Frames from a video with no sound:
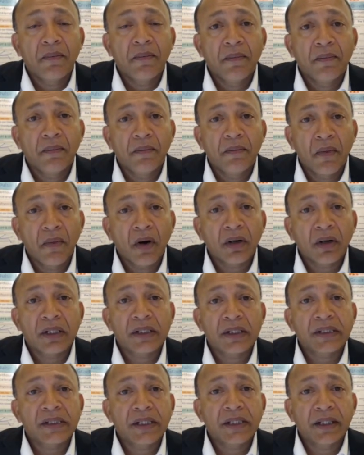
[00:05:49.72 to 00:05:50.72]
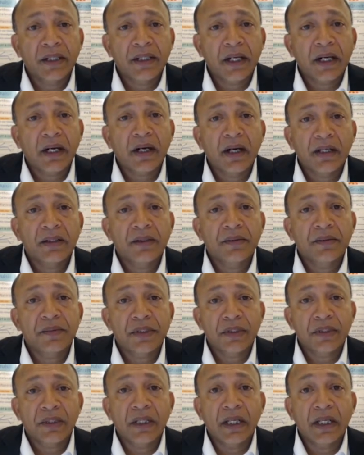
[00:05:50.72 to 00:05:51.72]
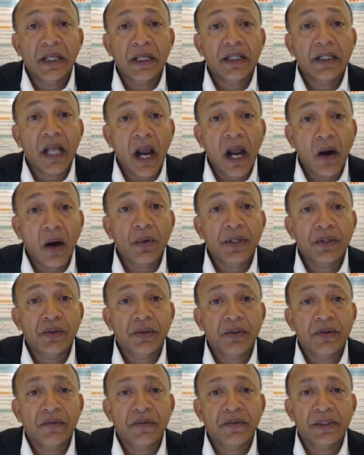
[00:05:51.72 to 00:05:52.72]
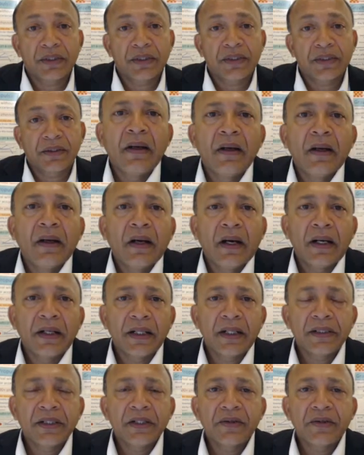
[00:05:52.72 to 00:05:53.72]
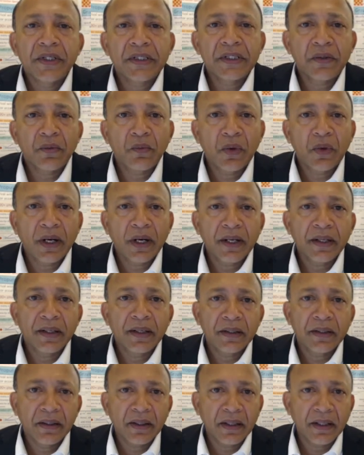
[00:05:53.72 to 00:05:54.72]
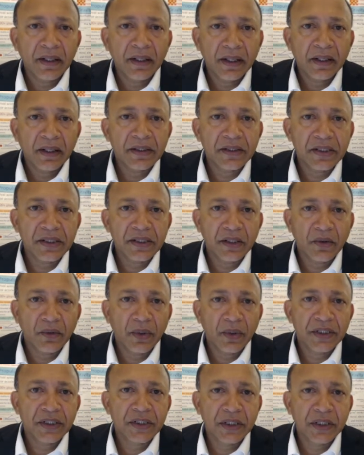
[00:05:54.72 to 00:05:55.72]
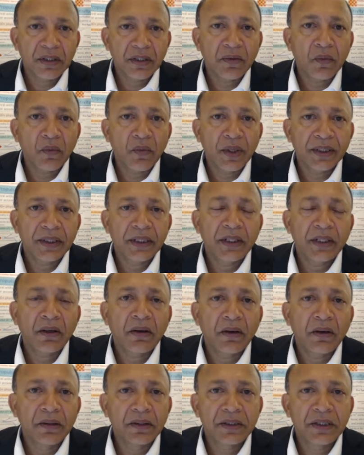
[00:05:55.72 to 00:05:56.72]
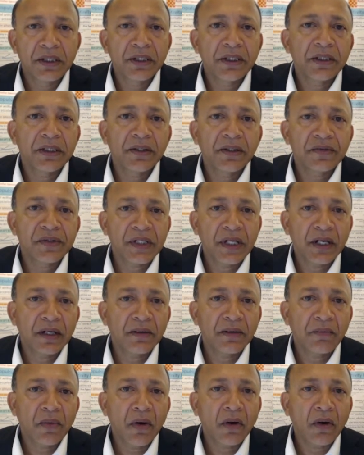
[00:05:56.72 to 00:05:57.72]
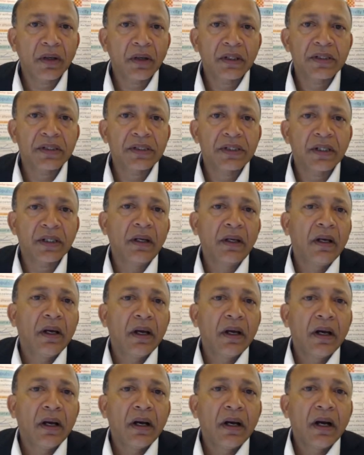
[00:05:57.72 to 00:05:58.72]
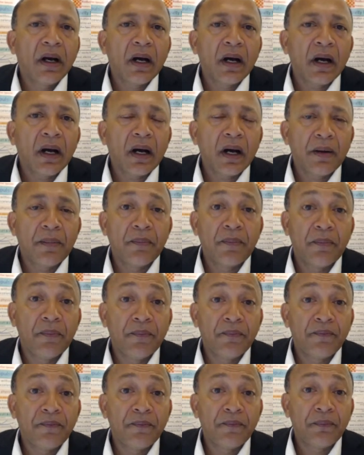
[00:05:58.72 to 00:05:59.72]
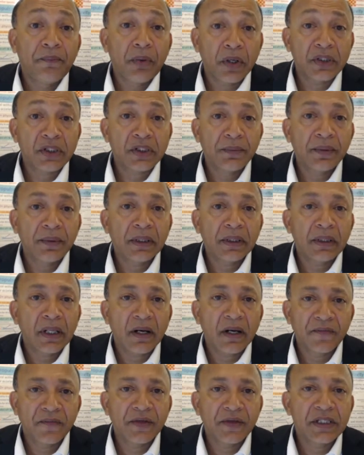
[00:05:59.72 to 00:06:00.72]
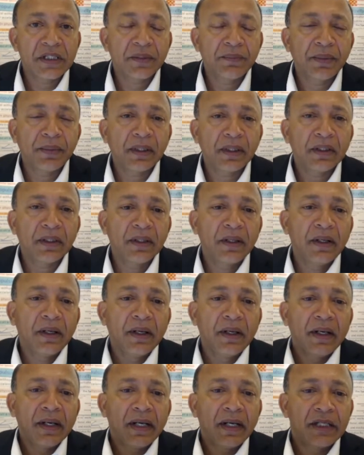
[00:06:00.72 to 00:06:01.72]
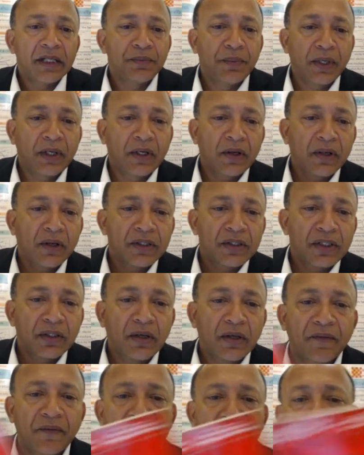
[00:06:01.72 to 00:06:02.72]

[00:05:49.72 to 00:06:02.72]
models than there are atoms in our universe. Another reason why I asked the question whether alternative standard models are possible, are feasible, is because of this